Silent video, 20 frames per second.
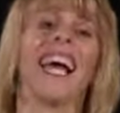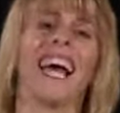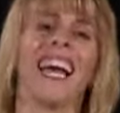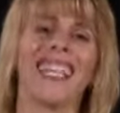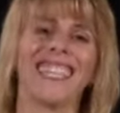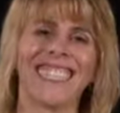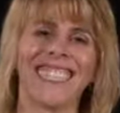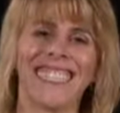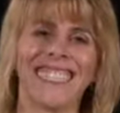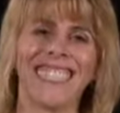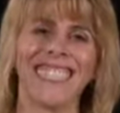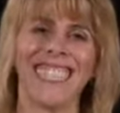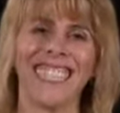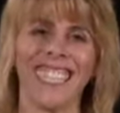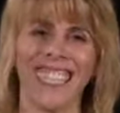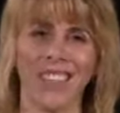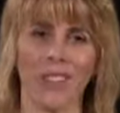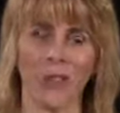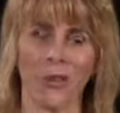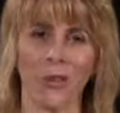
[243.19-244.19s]
and
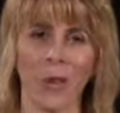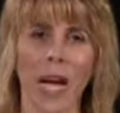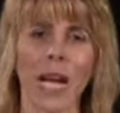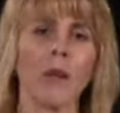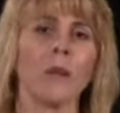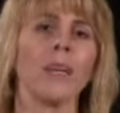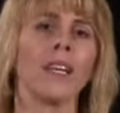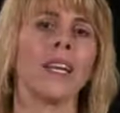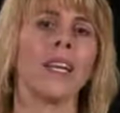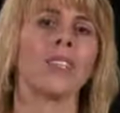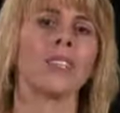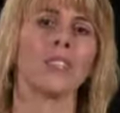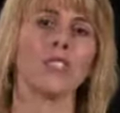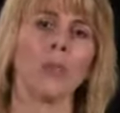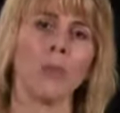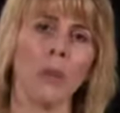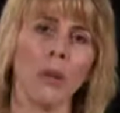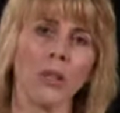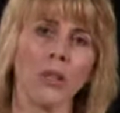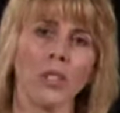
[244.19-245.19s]
the recommendation
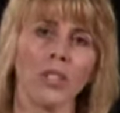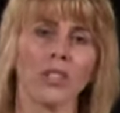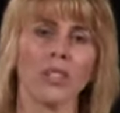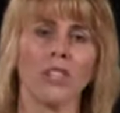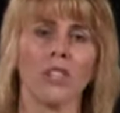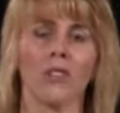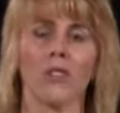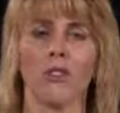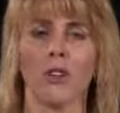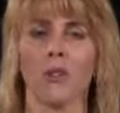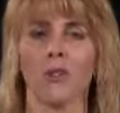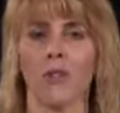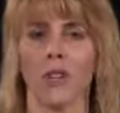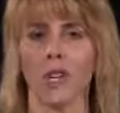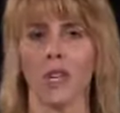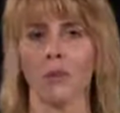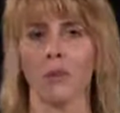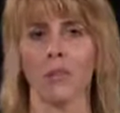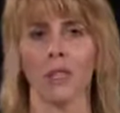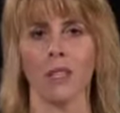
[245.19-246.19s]
to purchase a deferred
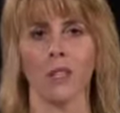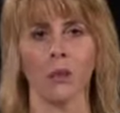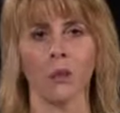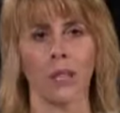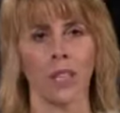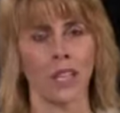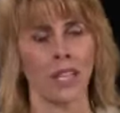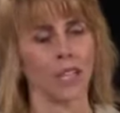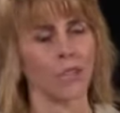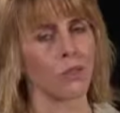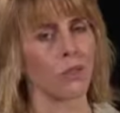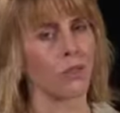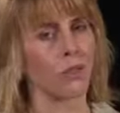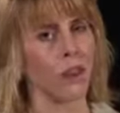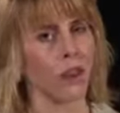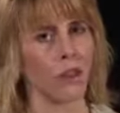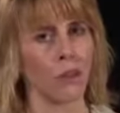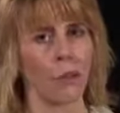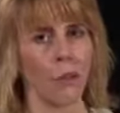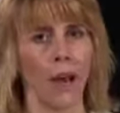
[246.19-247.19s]
variable annuity is
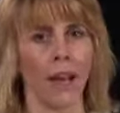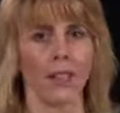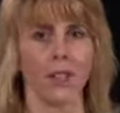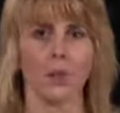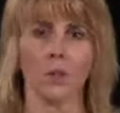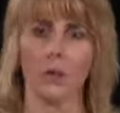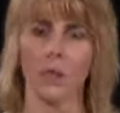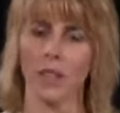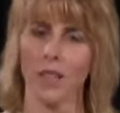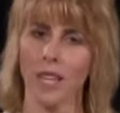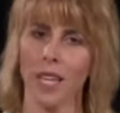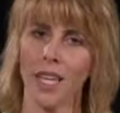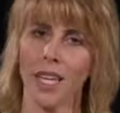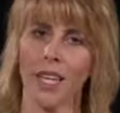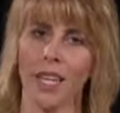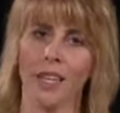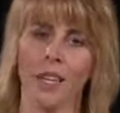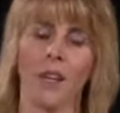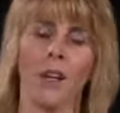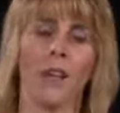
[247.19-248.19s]
very much
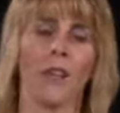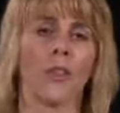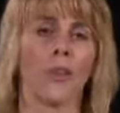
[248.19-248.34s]
within